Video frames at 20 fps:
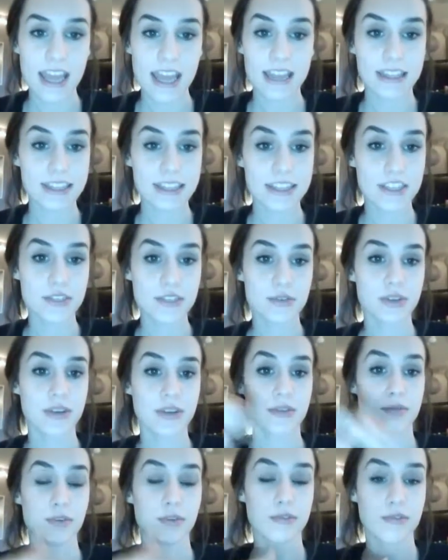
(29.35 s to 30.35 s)
This is really
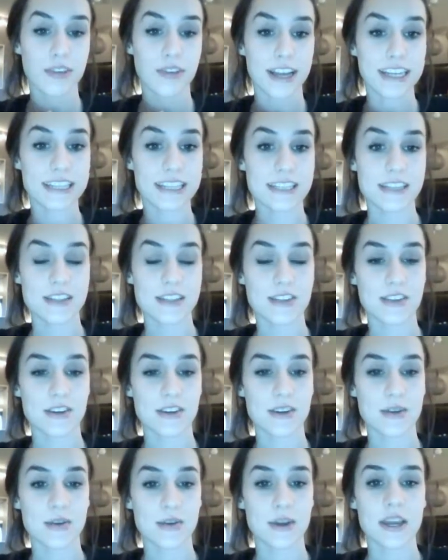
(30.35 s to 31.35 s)
reflected
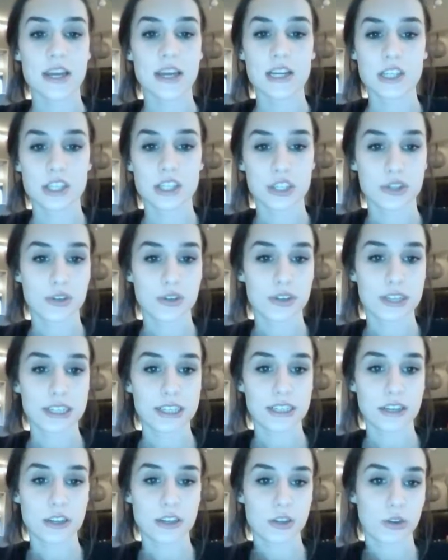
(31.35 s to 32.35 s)
through children,
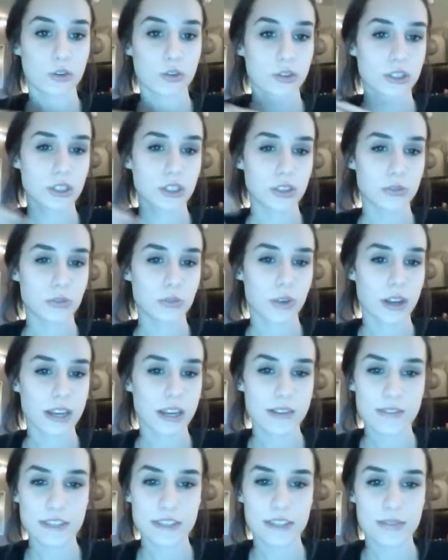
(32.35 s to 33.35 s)
adults, and
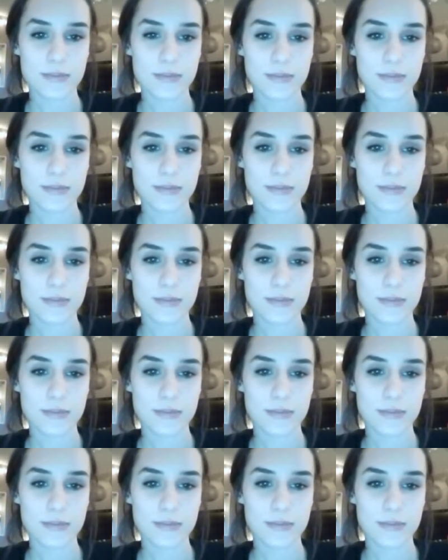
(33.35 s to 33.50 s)
even